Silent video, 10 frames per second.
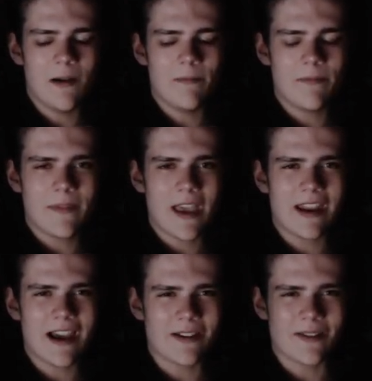And
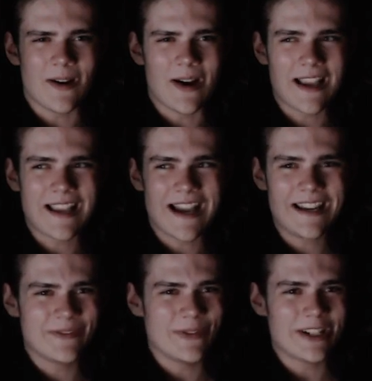I don't know, I kind
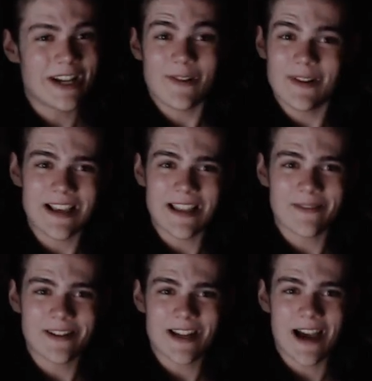of wish I always had that
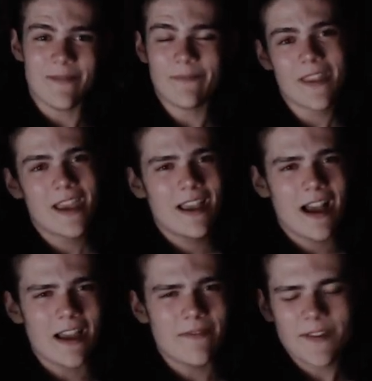much time.
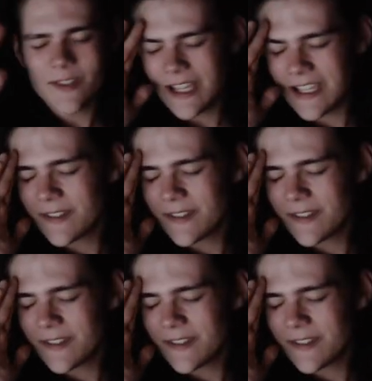I feel like